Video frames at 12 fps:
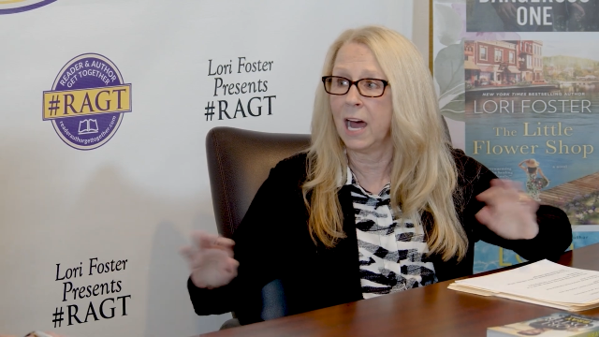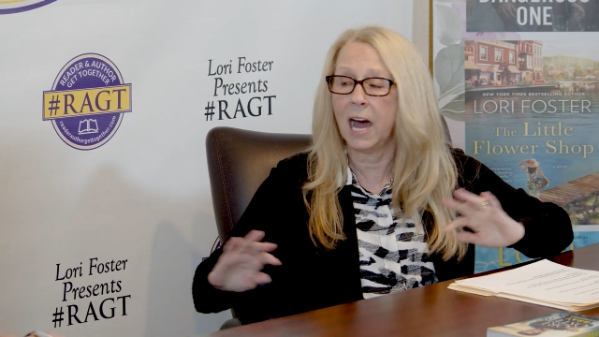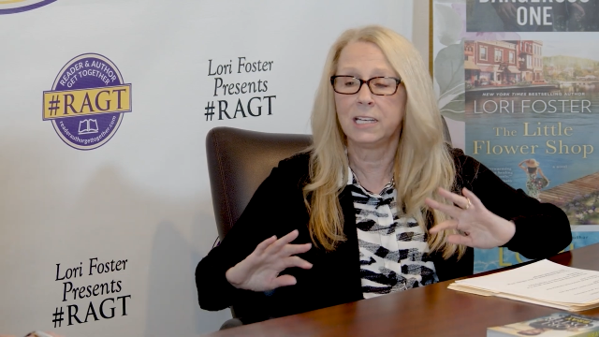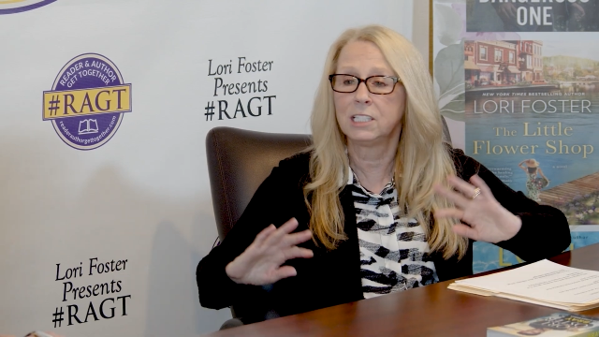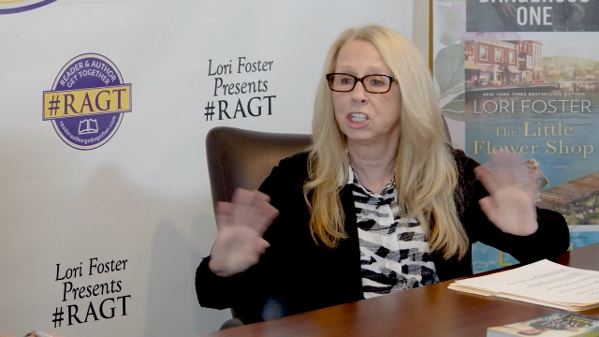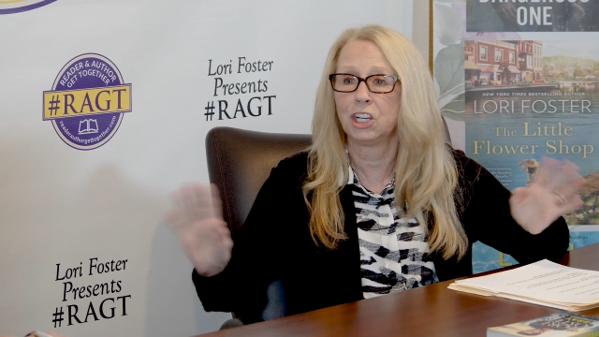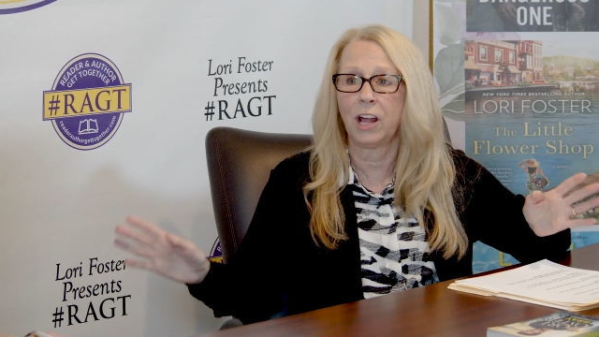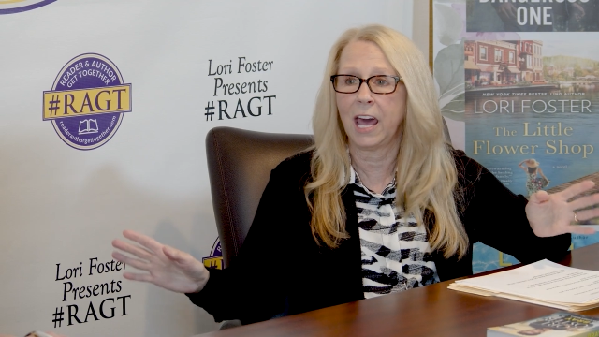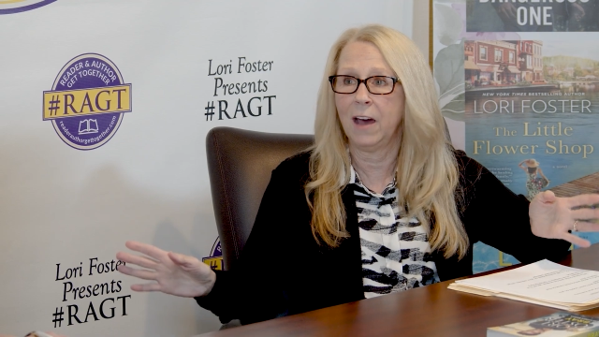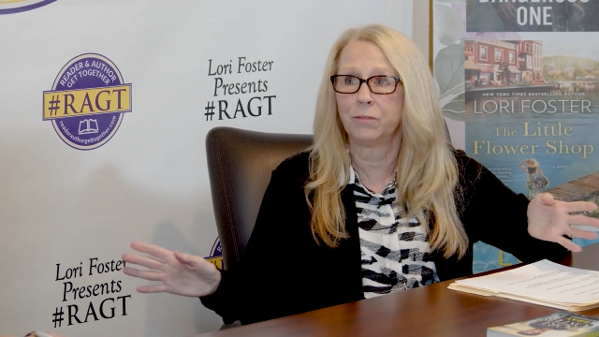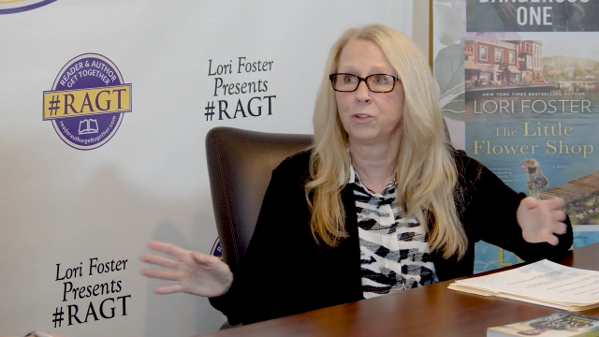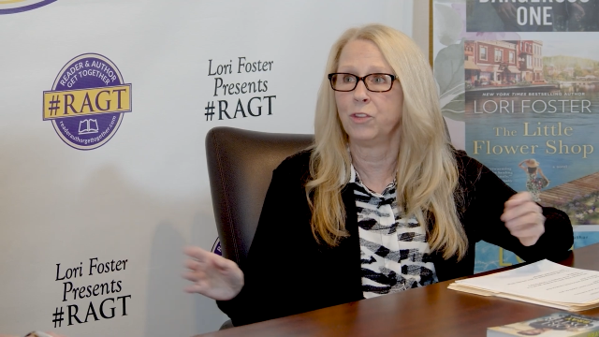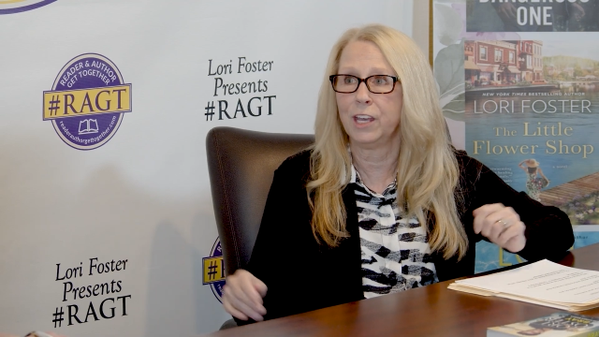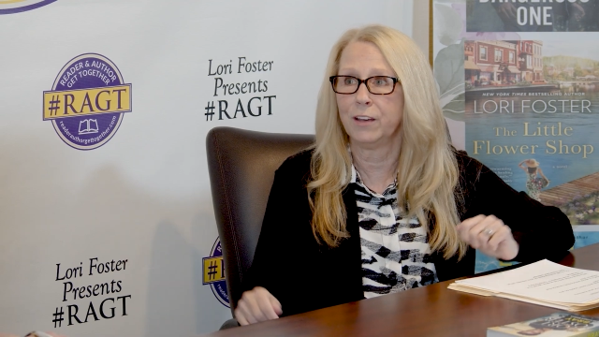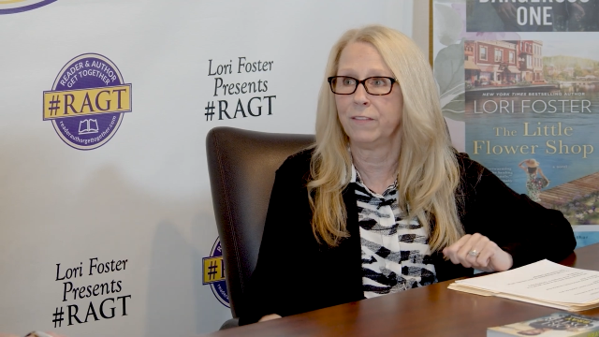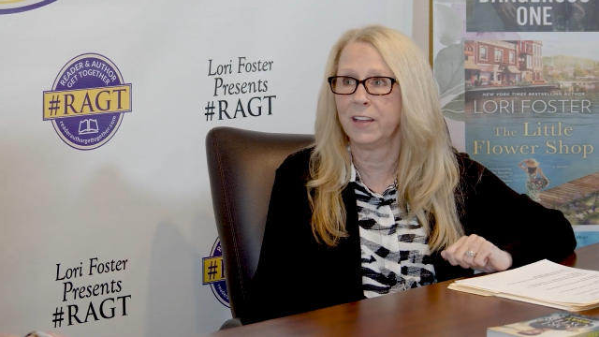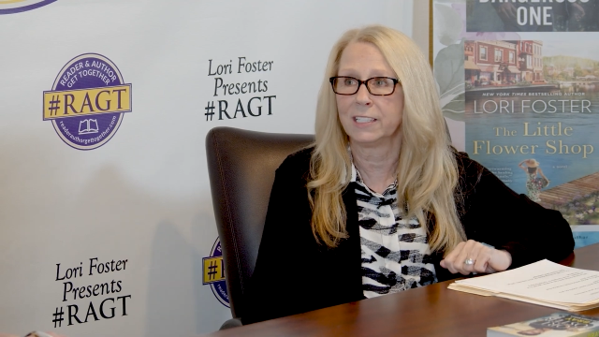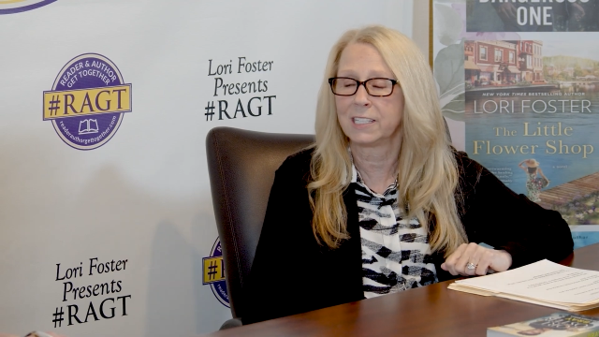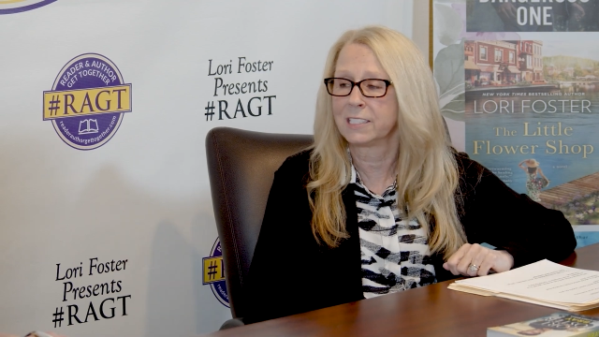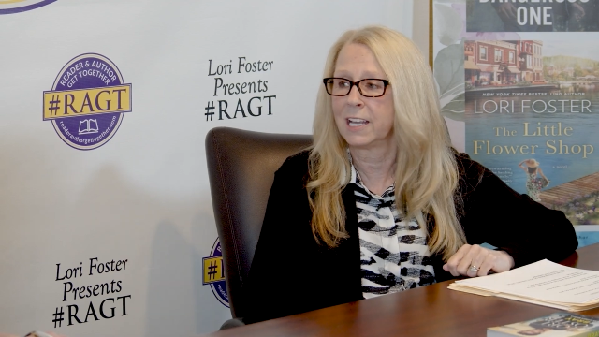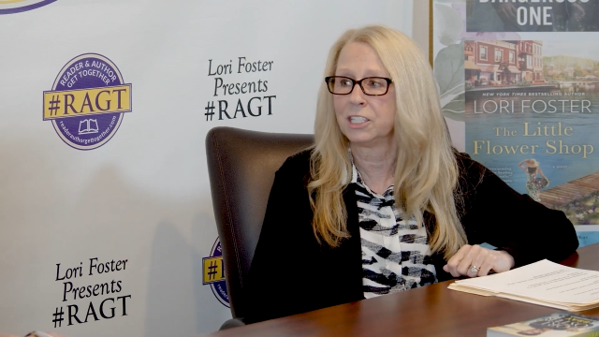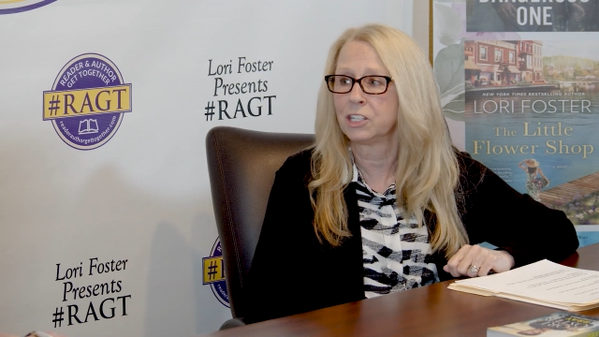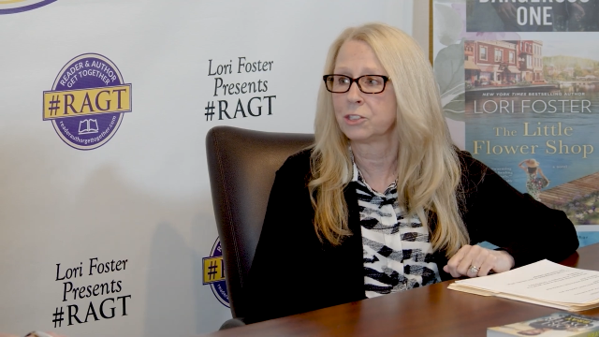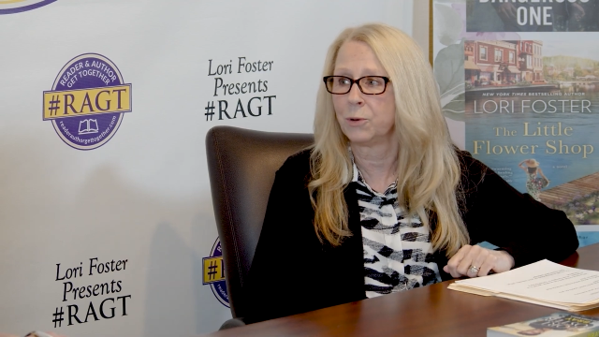Not until after the event, because
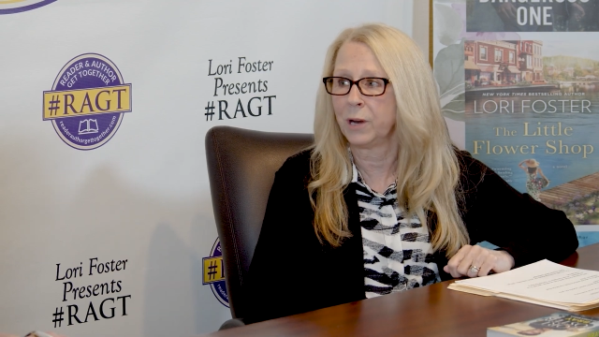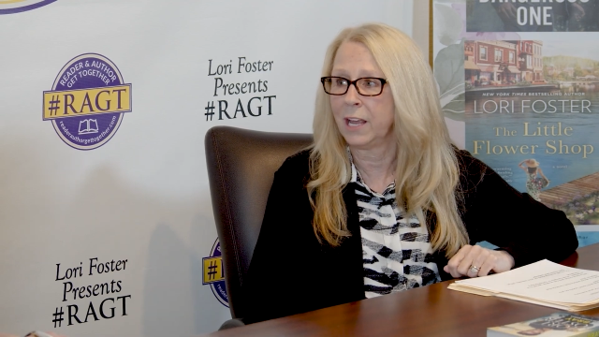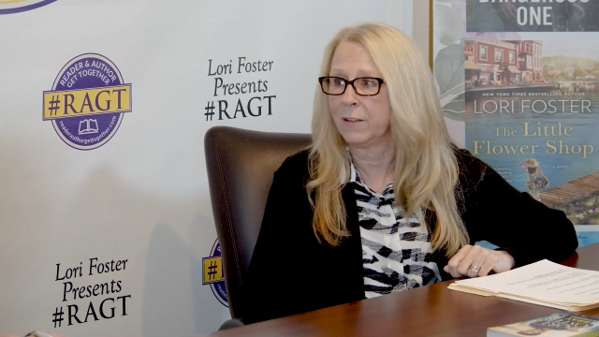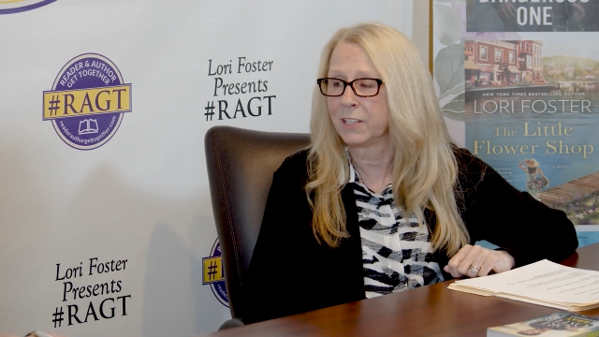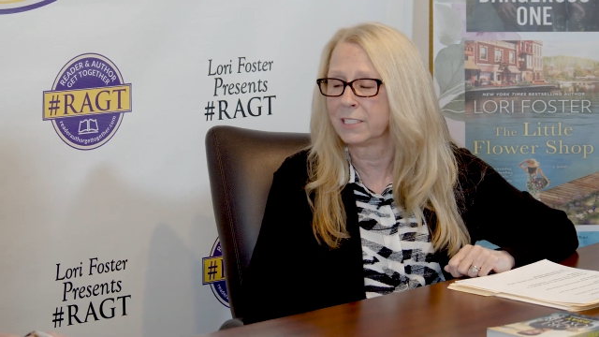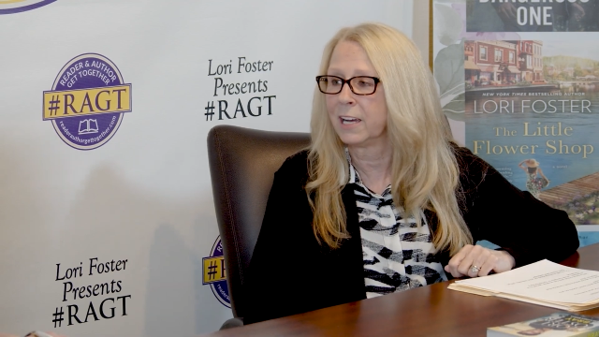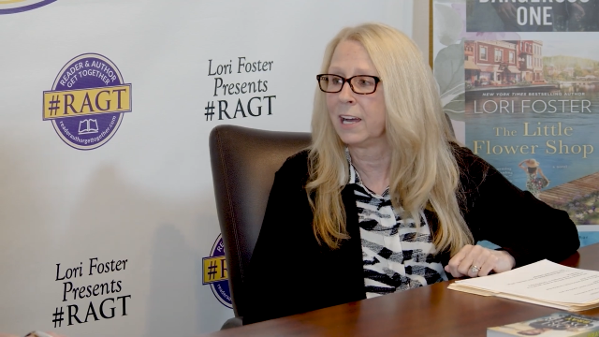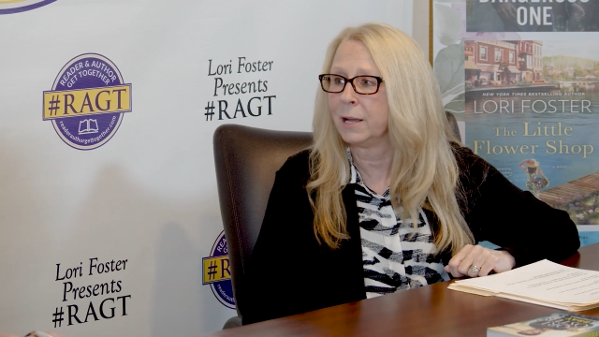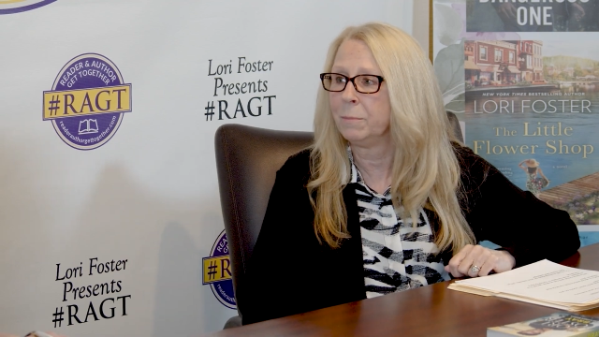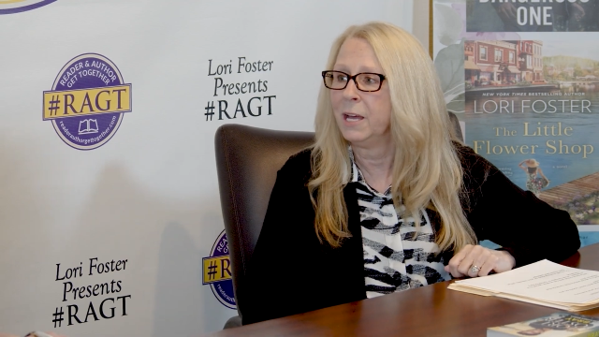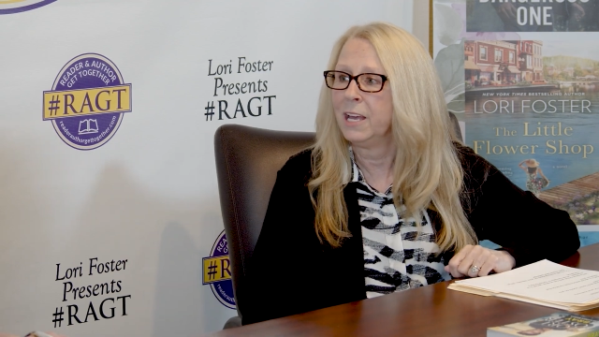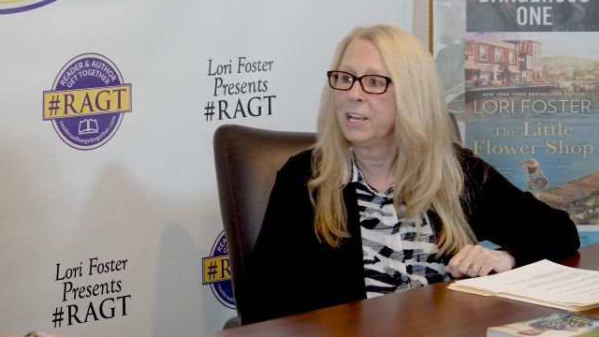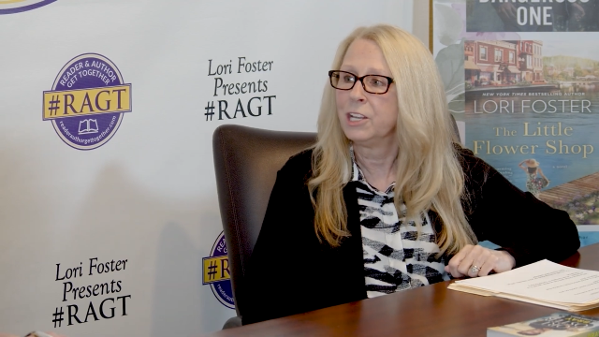I just don't have the time.